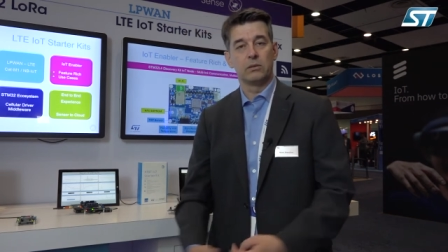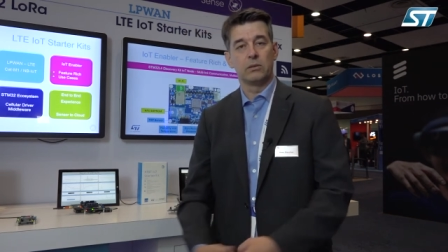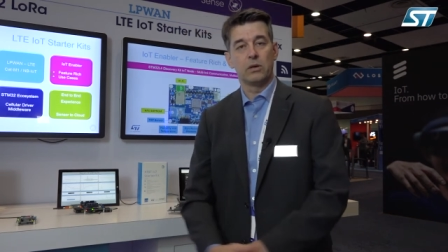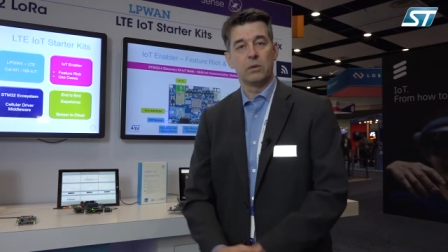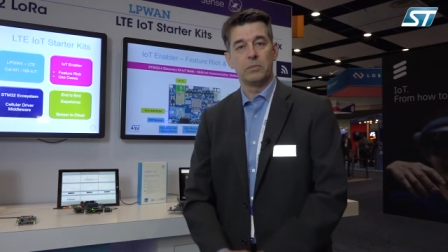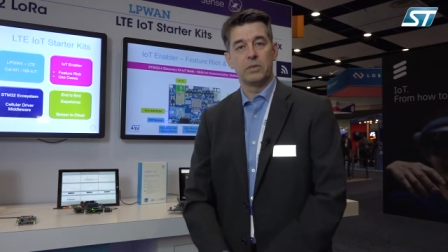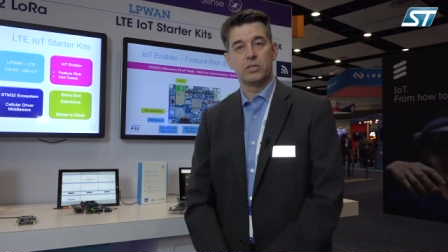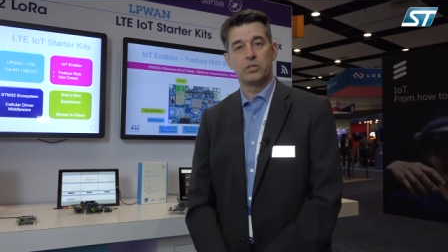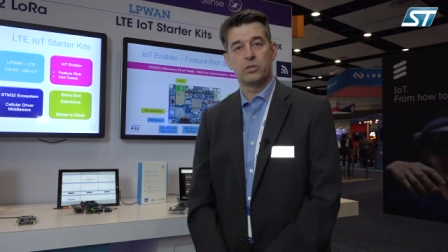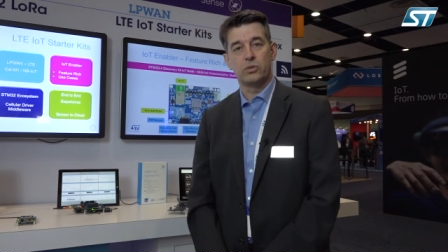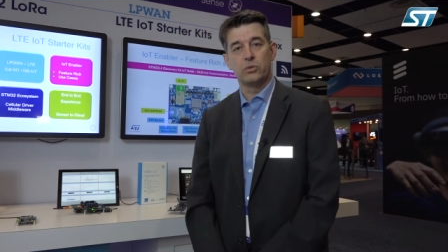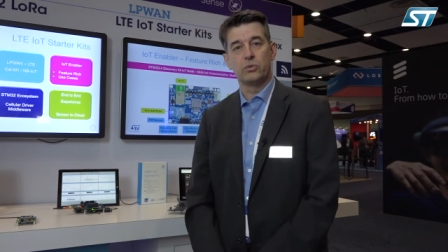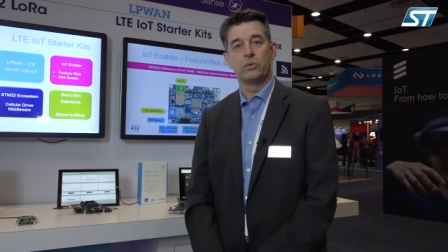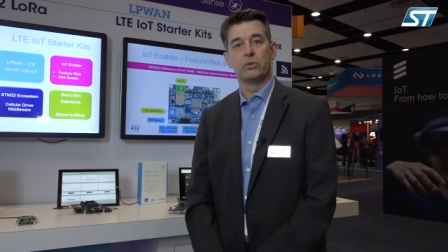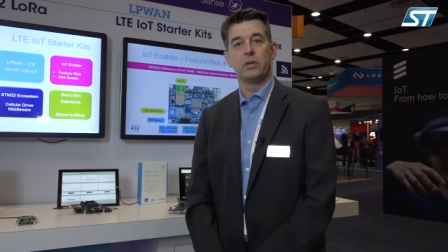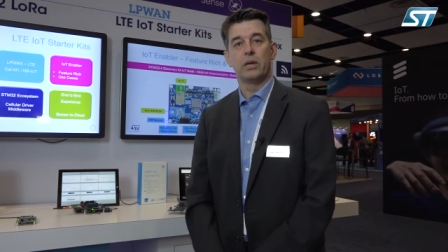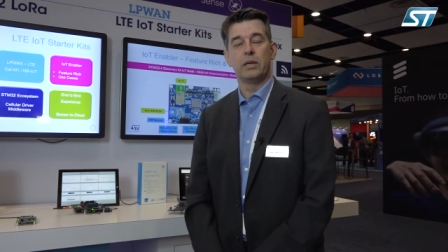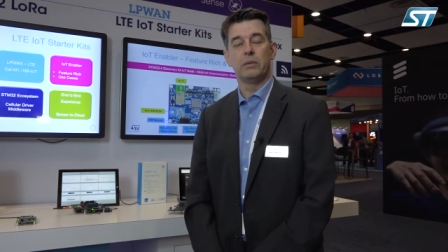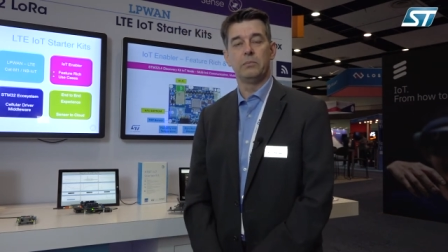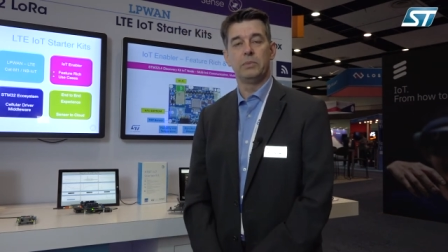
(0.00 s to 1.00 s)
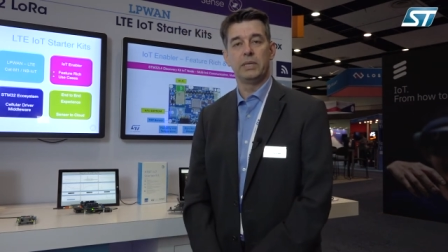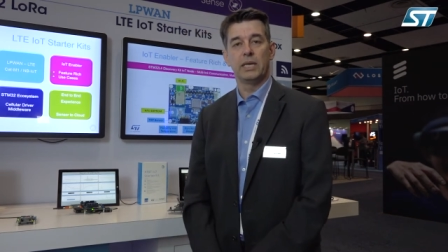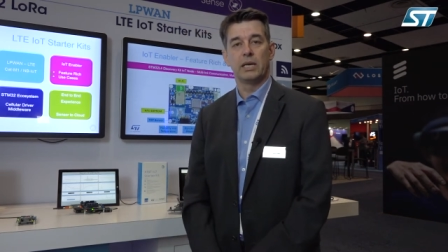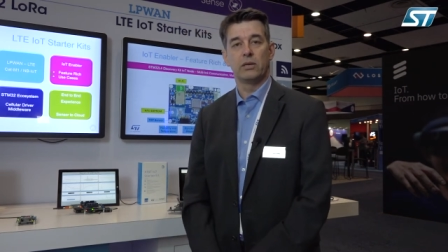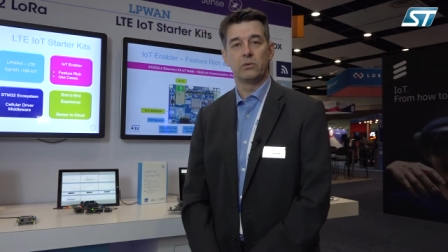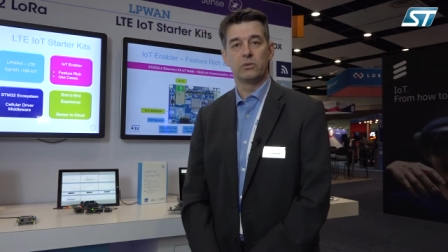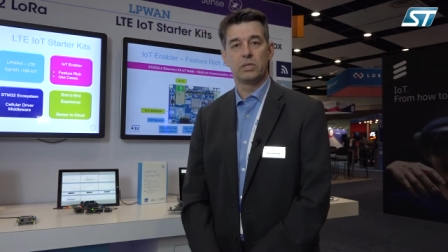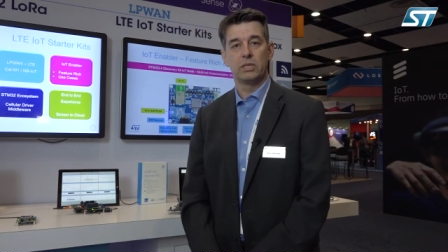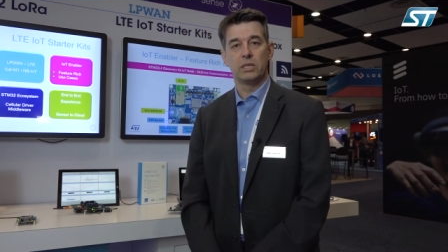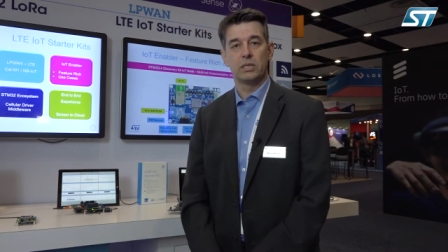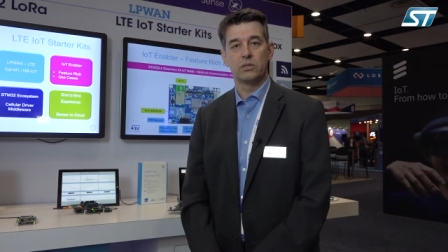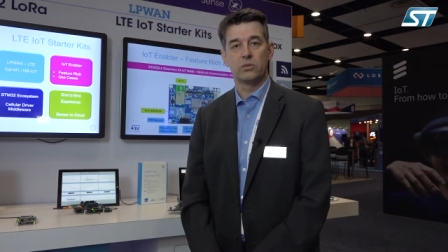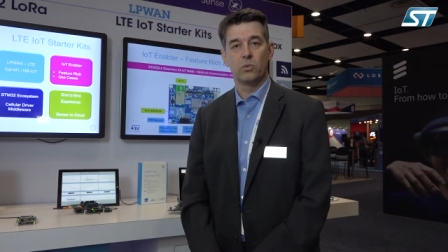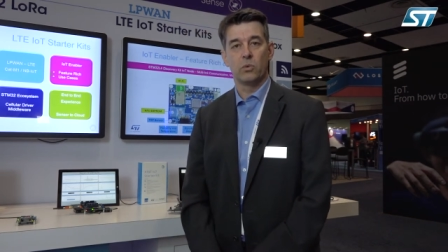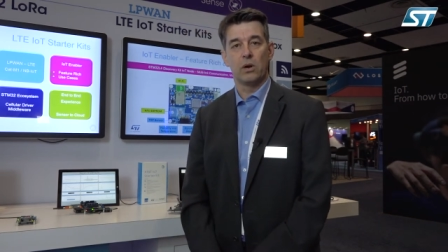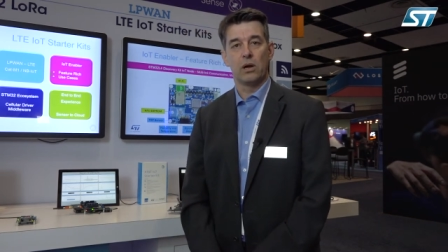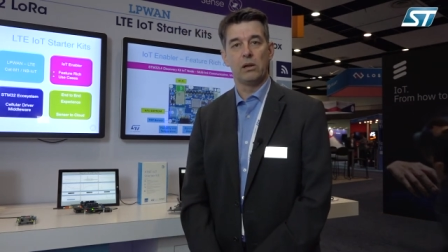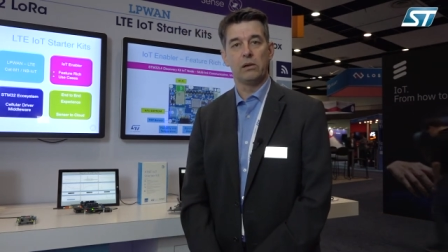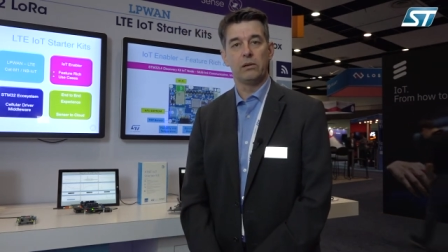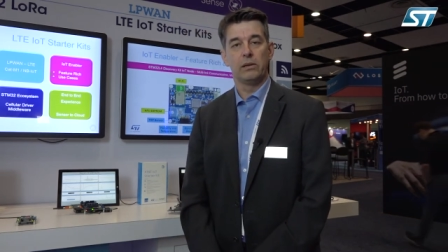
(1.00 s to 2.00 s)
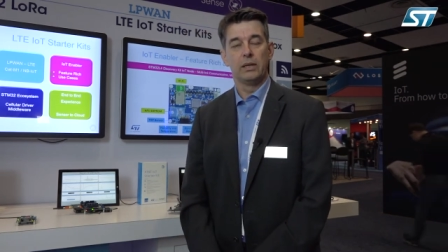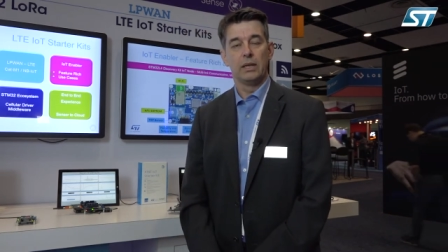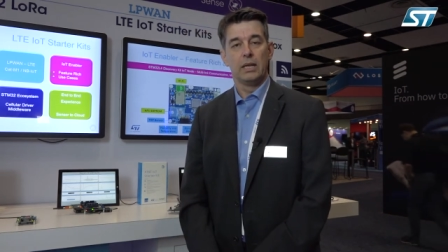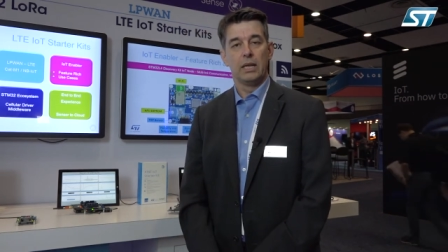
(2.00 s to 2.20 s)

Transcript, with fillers: coming soon NB-IoT as well.